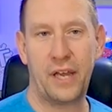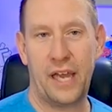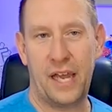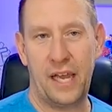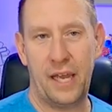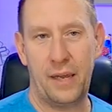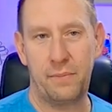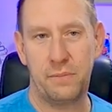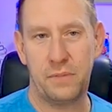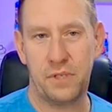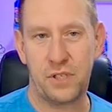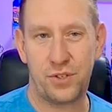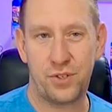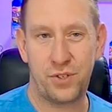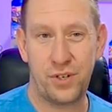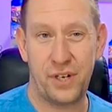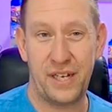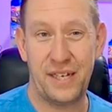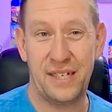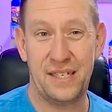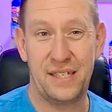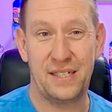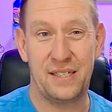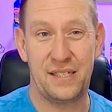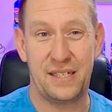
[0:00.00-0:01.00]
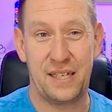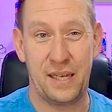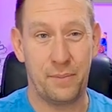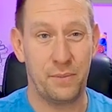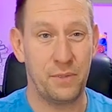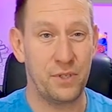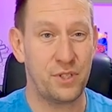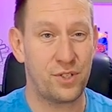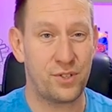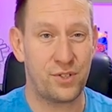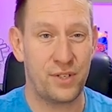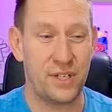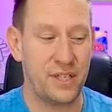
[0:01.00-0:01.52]
game to try and
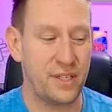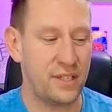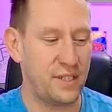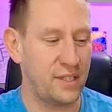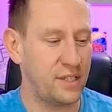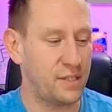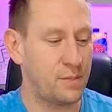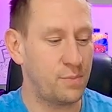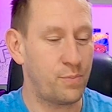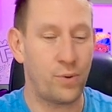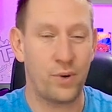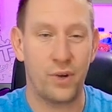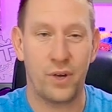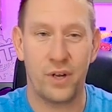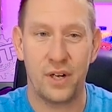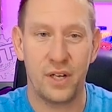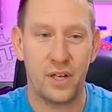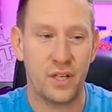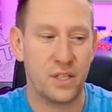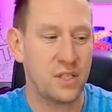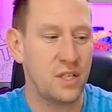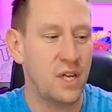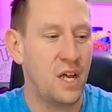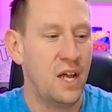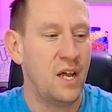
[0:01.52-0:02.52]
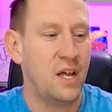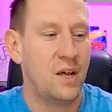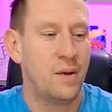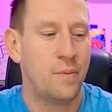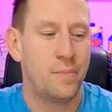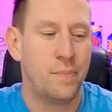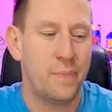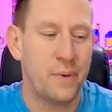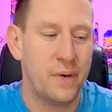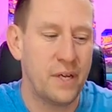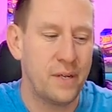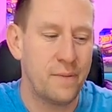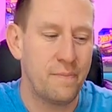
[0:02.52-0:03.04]
demonstrate this product,
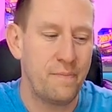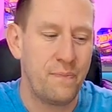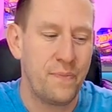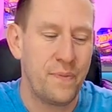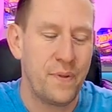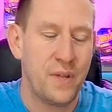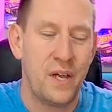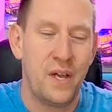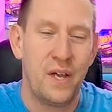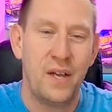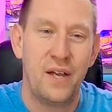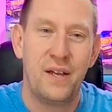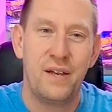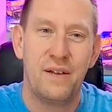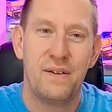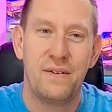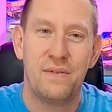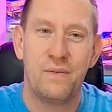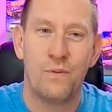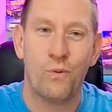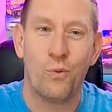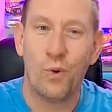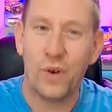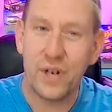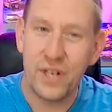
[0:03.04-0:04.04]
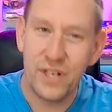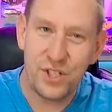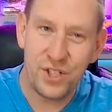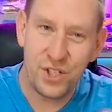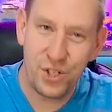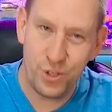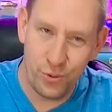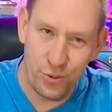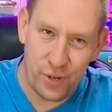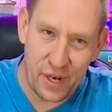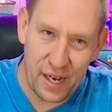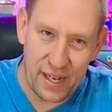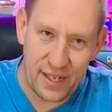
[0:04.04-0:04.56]
but what did
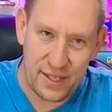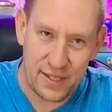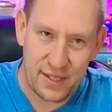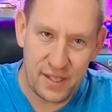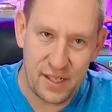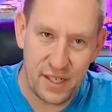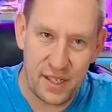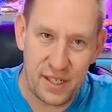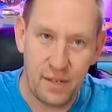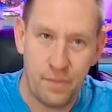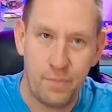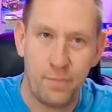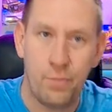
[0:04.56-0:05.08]
you guys see?